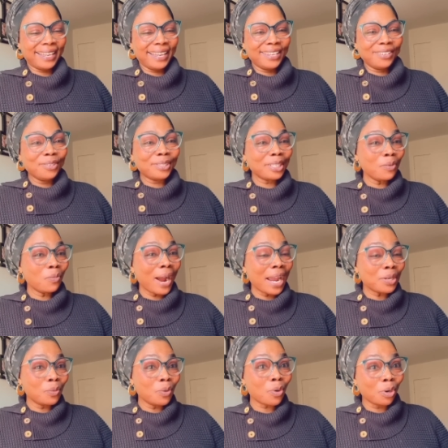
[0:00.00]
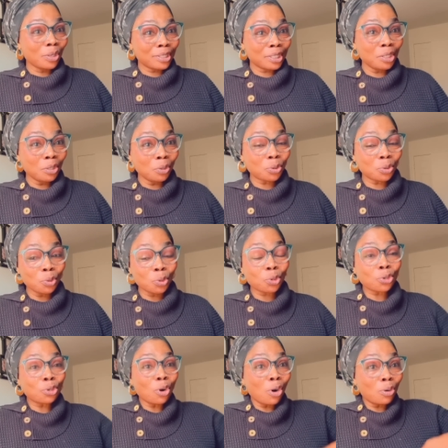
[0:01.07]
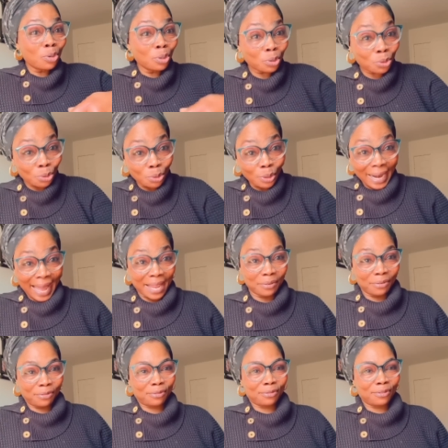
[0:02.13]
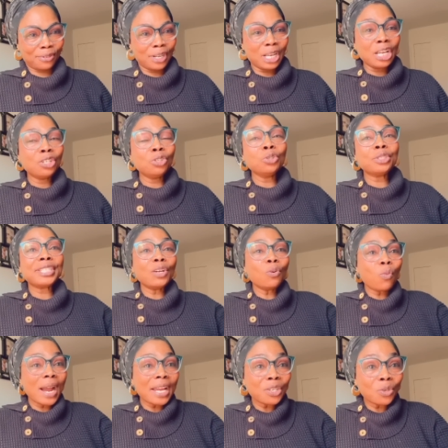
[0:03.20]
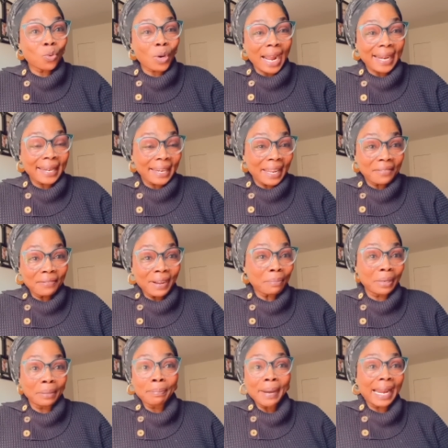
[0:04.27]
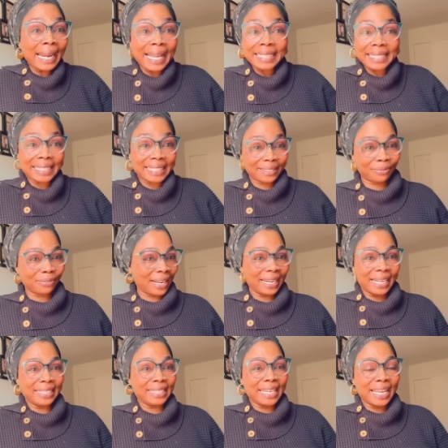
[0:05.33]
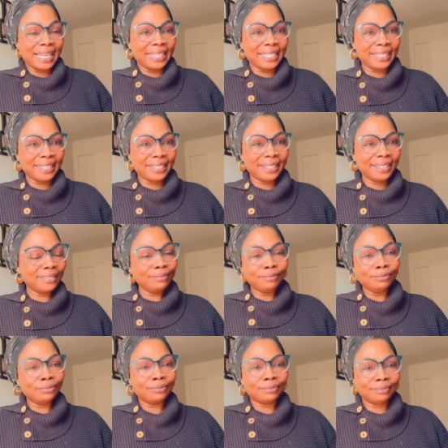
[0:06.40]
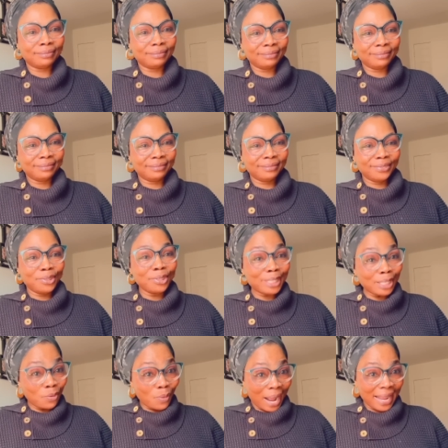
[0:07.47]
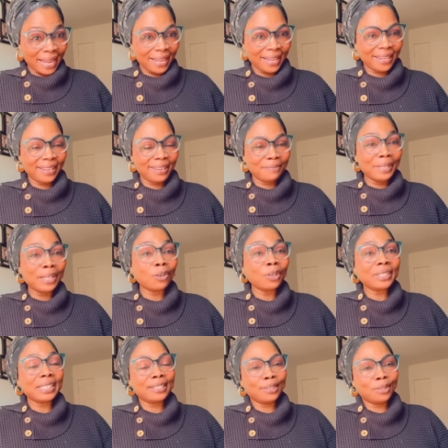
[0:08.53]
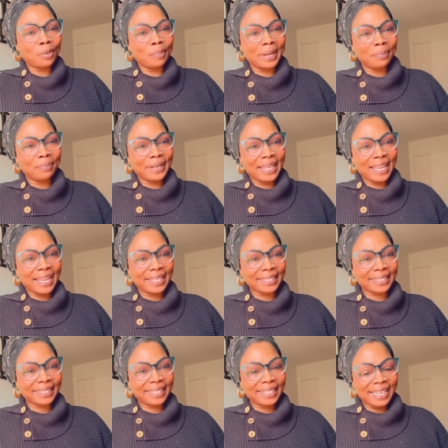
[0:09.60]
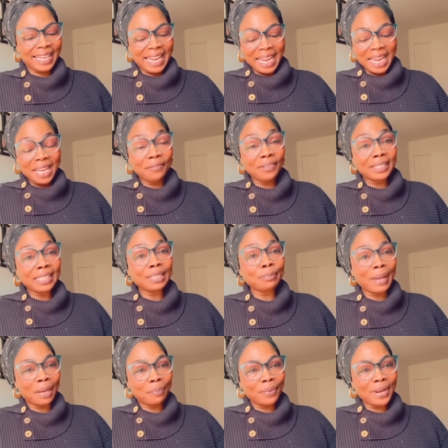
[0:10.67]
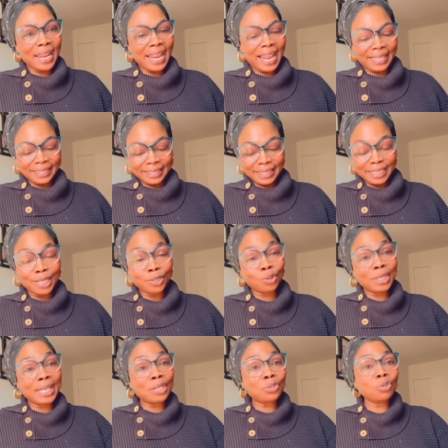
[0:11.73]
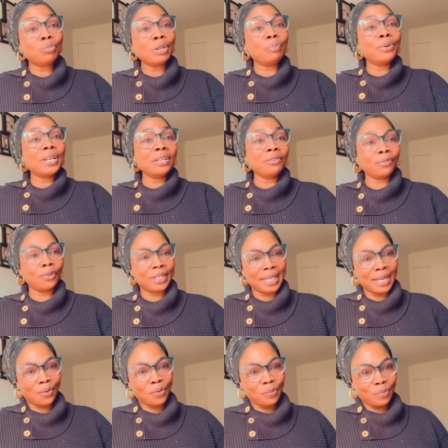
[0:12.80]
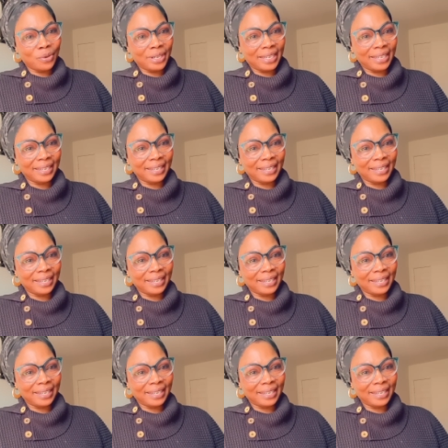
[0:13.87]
You see why you will continue to struggle through life. You see why you can never be balanced financially. You see why? Because it is not by prayers. If it is by prayers, they should be praying for their own money.